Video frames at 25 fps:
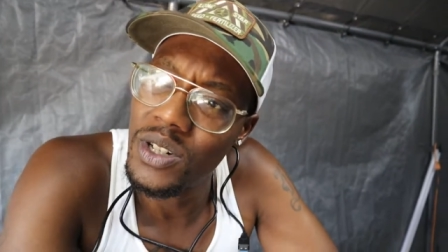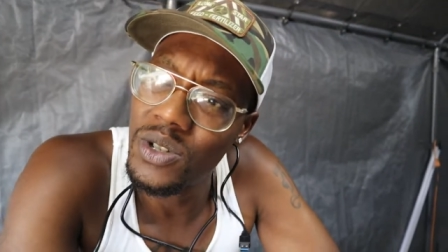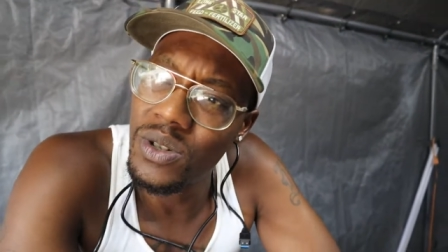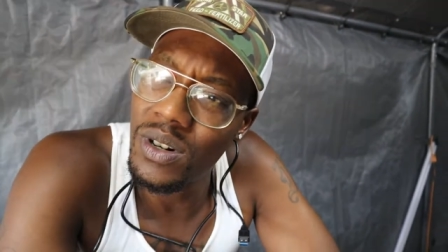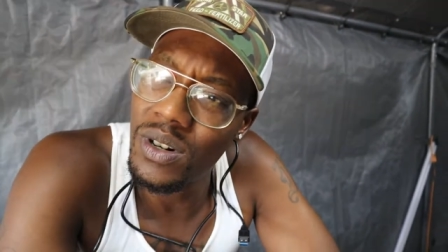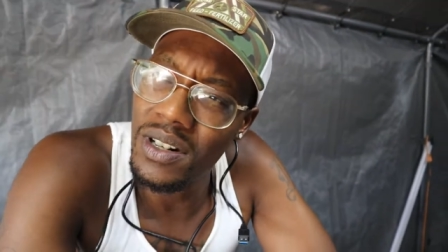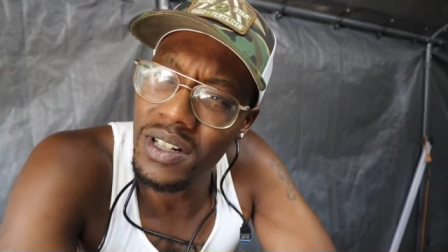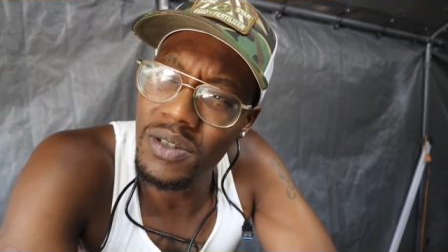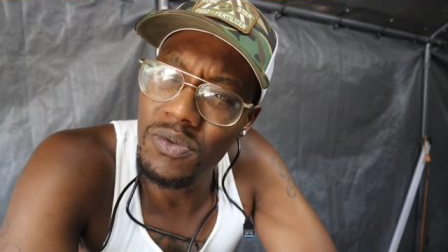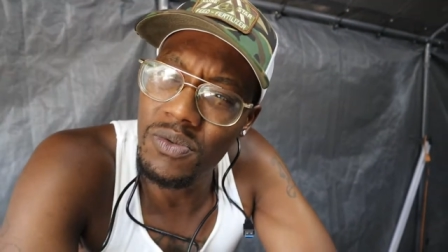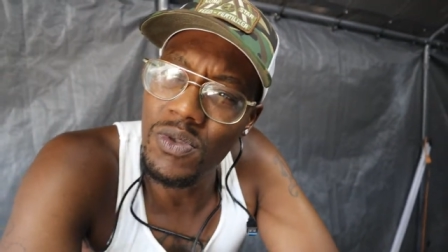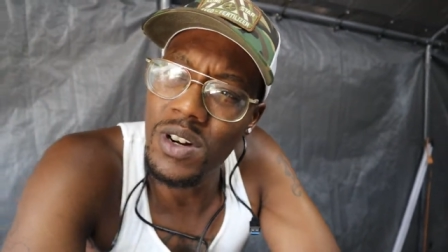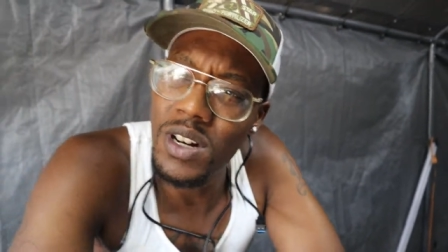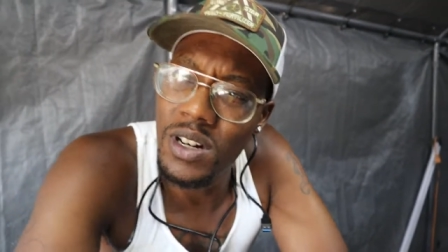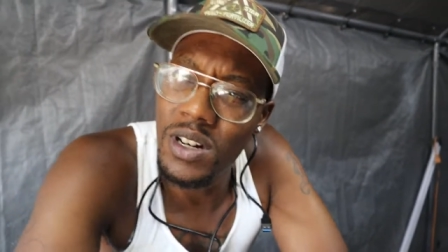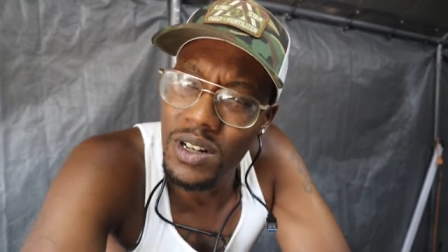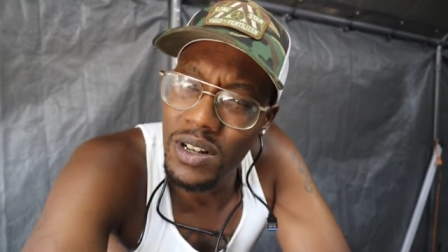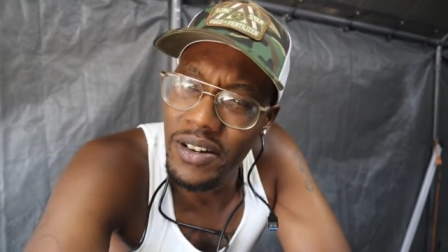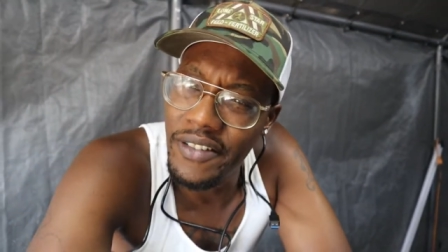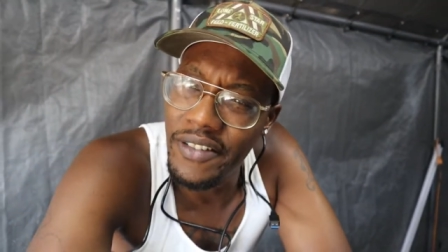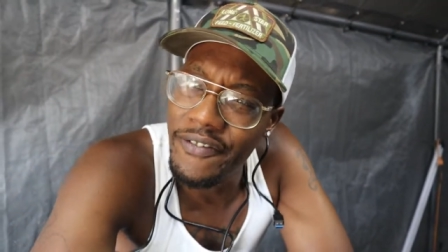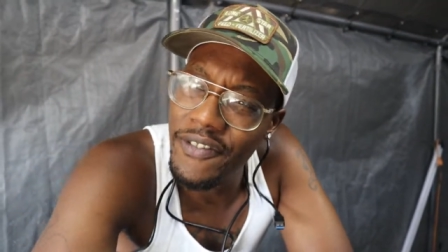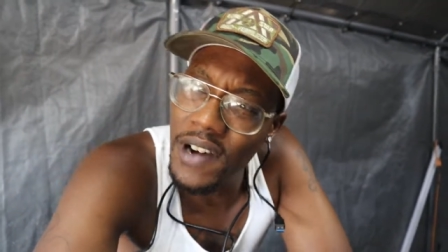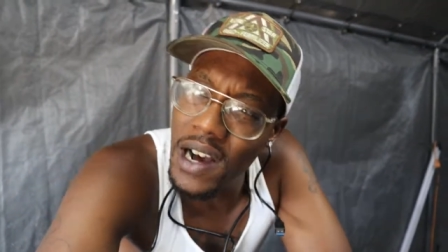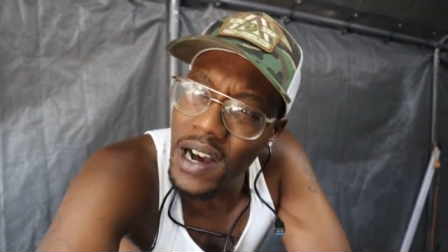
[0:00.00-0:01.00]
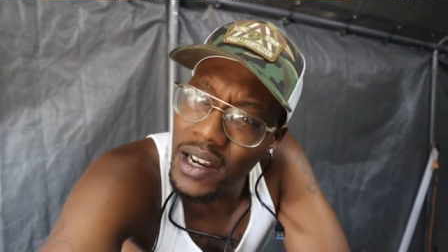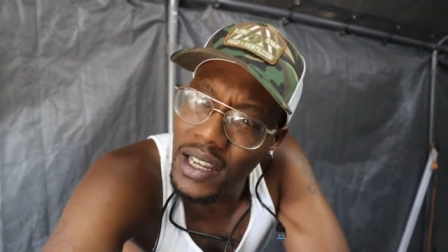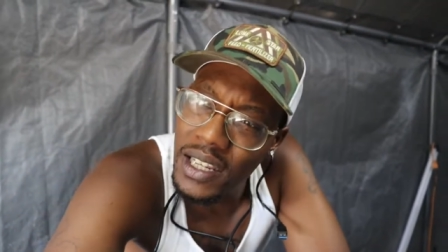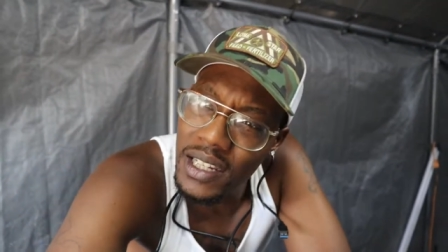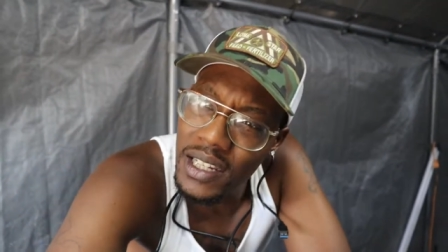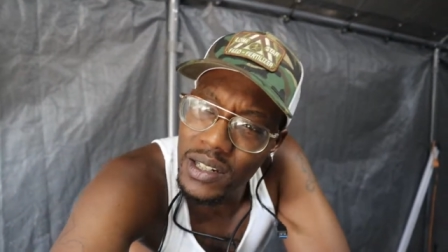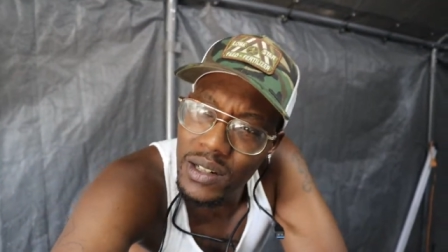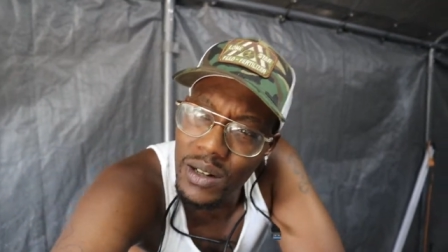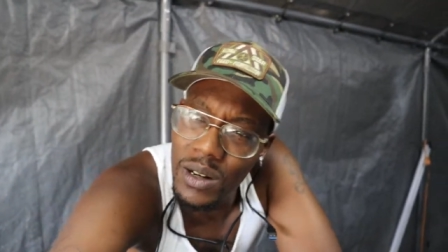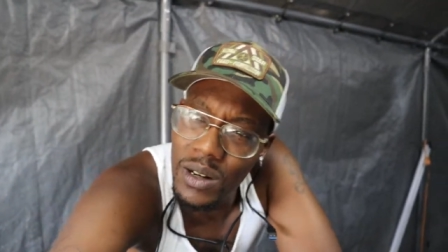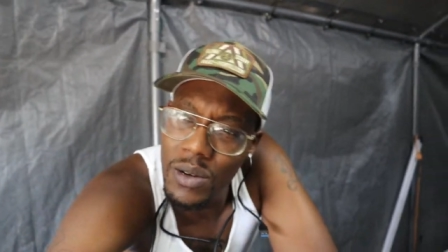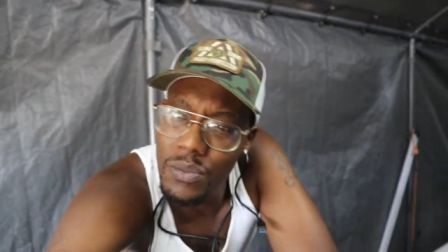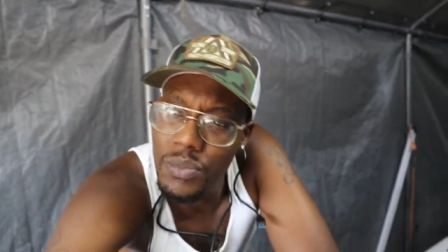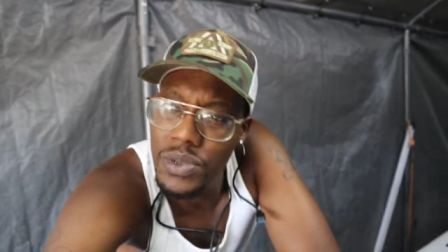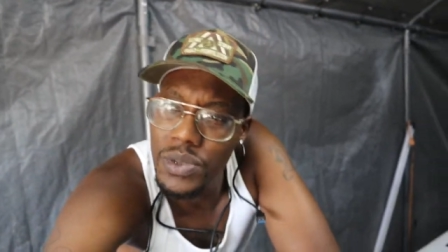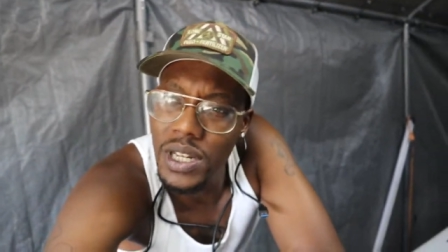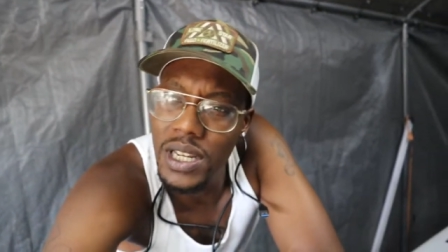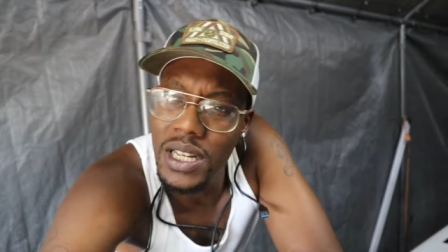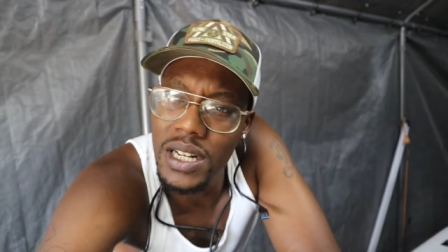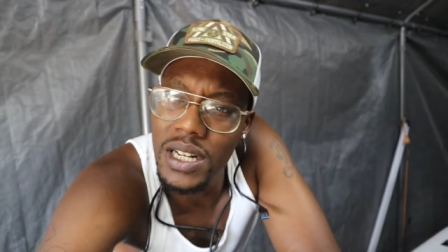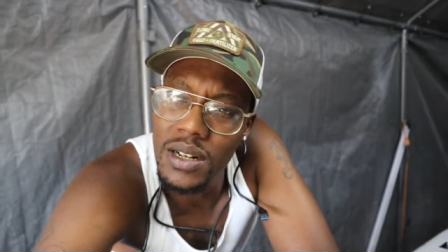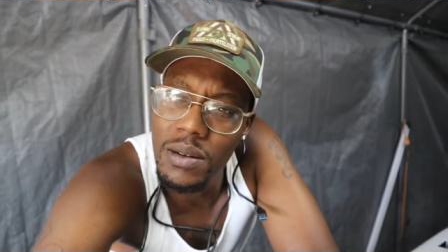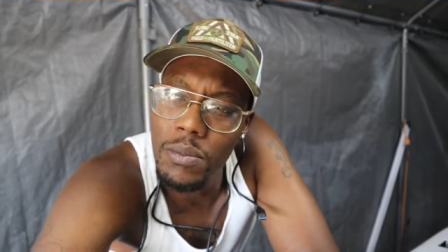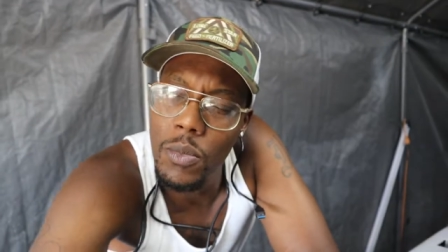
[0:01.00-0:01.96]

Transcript: The truck's running a little funky, you know what I'm saying?